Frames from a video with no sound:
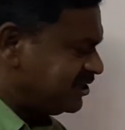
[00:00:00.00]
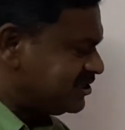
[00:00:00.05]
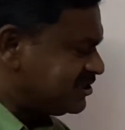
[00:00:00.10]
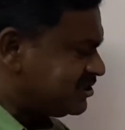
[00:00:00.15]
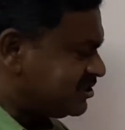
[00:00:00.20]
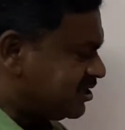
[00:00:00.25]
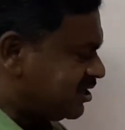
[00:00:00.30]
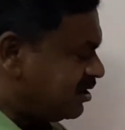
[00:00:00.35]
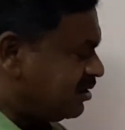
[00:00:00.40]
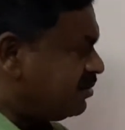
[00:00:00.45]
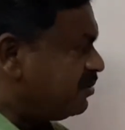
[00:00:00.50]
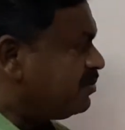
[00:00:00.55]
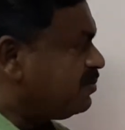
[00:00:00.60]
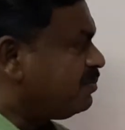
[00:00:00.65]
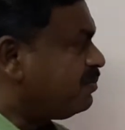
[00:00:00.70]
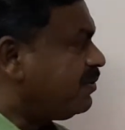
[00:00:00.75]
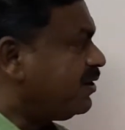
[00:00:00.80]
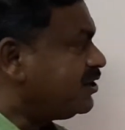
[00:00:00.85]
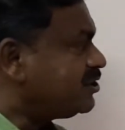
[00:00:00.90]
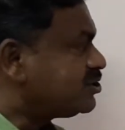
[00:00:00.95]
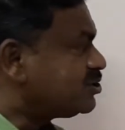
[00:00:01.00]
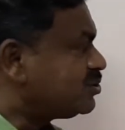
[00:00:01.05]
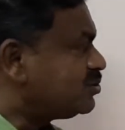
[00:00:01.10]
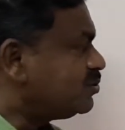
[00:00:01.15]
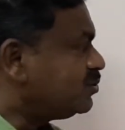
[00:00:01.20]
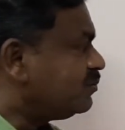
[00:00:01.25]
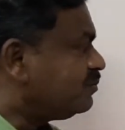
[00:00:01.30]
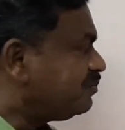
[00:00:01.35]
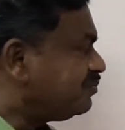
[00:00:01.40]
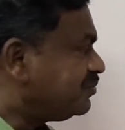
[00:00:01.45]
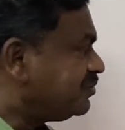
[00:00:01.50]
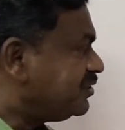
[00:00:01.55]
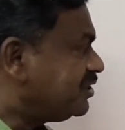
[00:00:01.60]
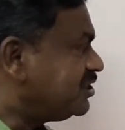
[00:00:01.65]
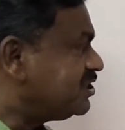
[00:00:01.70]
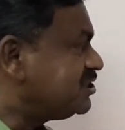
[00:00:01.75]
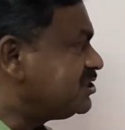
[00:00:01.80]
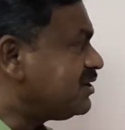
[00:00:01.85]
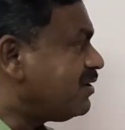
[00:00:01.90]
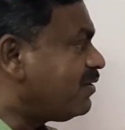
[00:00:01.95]
the plus 2.
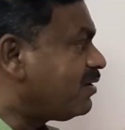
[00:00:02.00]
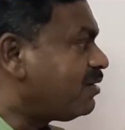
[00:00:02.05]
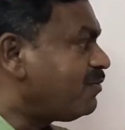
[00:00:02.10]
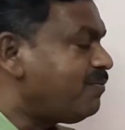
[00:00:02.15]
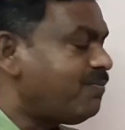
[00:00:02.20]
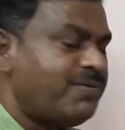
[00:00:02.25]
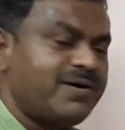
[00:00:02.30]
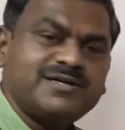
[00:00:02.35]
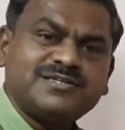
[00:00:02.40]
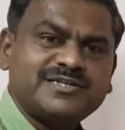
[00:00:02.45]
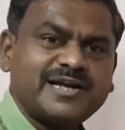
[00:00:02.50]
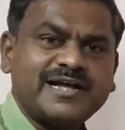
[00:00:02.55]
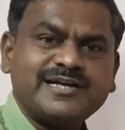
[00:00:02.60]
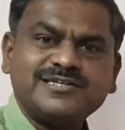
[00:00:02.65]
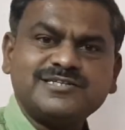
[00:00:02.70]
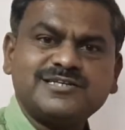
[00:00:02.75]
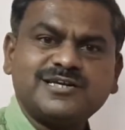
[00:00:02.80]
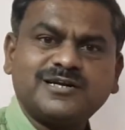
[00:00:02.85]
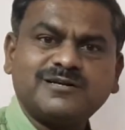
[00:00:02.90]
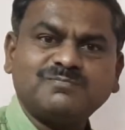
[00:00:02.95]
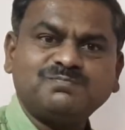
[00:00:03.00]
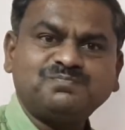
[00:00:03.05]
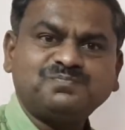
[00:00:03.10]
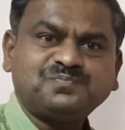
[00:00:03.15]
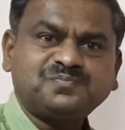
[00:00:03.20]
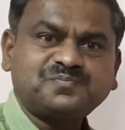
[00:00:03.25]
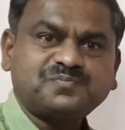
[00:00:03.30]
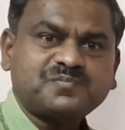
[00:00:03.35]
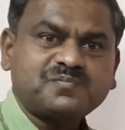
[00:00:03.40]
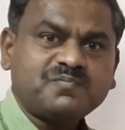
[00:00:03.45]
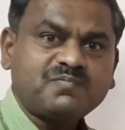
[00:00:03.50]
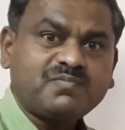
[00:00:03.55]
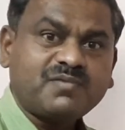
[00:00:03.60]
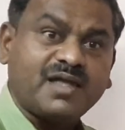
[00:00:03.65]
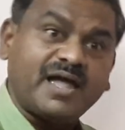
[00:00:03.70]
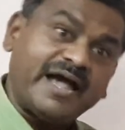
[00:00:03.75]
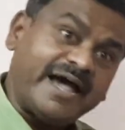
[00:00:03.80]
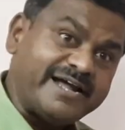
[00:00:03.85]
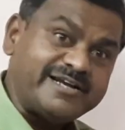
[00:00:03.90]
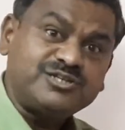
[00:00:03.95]
This is our first answer.
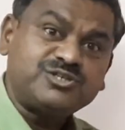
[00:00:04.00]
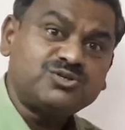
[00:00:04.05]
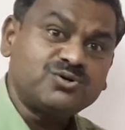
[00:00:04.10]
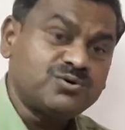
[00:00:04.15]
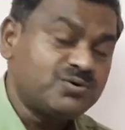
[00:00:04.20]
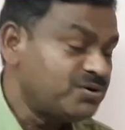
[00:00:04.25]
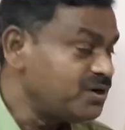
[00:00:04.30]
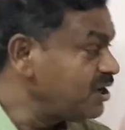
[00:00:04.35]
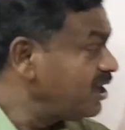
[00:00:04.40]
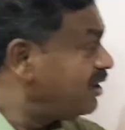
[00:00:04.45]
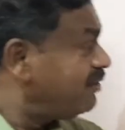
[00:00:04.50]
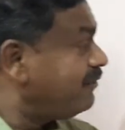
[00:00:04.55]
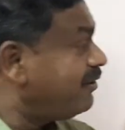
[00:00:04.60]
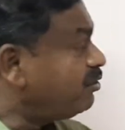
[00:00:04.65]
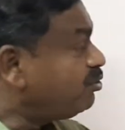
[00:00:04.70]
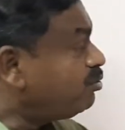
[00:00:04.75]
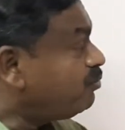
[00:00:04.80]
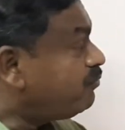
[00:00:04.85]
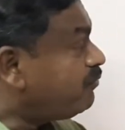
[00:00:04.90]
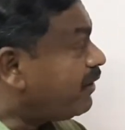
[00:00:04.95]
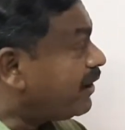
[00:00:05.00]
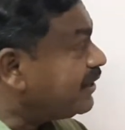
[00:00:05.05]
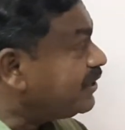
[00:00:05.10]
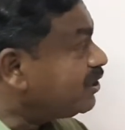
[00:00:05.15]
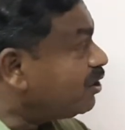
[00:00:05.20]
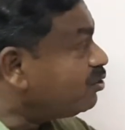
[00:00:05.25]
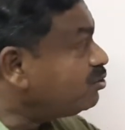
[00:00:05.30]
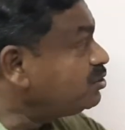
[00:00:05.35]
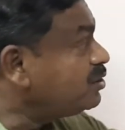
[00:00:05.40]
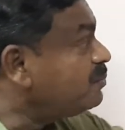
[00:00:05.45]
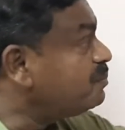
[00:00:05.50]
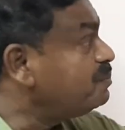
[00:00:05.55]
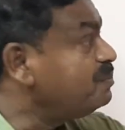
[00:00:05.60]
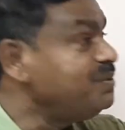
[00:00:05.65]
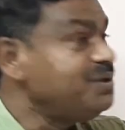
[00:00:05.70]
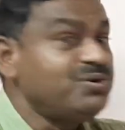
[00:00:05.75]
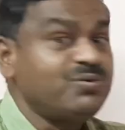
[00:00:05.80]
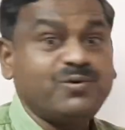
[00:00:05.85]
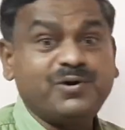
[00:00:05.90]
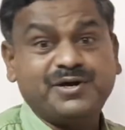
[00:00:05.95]
Also, we have to find out the
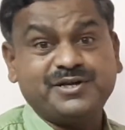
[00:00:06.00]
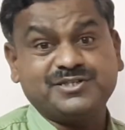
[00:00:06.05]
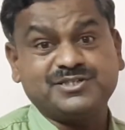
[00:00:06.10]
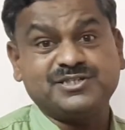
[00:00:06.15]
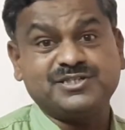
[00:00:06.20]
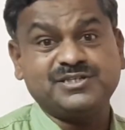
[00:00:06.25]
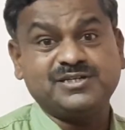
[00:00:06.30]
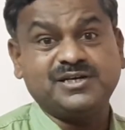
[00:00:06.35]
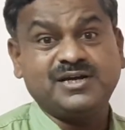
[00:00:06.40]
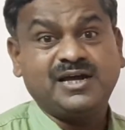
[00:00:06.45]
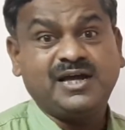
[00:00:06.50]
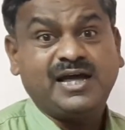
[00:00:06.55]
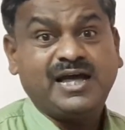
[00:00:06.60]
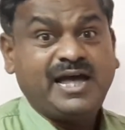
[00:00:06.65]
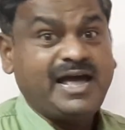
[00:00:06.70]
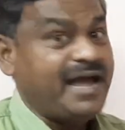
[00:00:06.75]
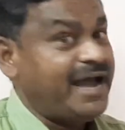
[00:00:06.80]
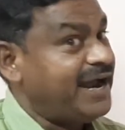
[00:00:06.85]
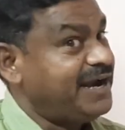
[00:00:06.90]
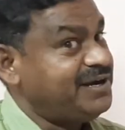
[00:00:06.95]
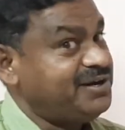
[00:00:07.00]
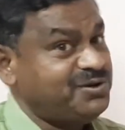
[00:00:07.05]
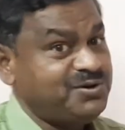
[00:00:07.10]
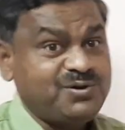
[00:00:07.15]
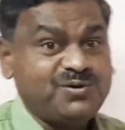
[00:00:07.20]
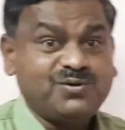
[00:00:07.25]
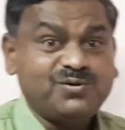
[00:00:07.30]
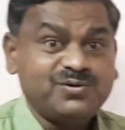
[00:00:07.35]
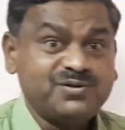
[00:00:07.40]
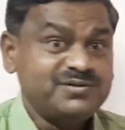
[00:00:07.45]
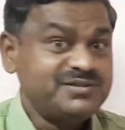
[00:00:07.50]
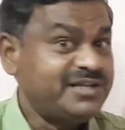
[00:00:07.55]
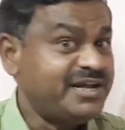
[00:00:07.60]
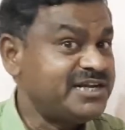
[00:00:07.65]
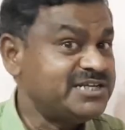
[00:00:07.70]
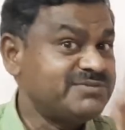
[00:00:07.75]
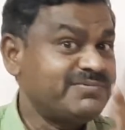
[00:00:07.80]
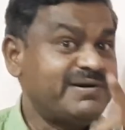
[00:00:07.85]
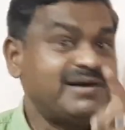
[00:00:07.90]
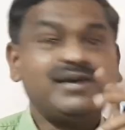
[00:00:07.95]
pOH, and there
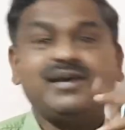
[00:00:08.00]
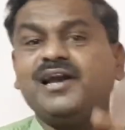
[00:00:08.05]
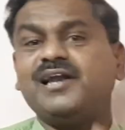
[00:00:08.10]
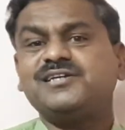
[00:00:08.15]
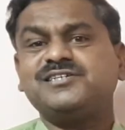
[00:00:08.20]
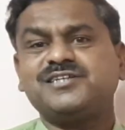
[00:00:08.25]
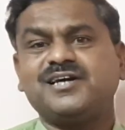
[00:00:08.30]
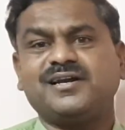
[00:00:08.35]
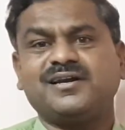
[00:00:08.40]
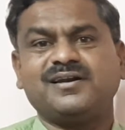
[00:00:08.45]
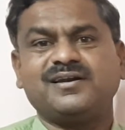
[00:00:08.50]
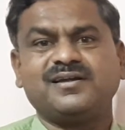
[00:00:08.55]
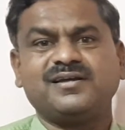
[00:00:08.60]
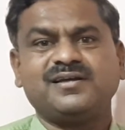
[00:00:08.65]
is one relation.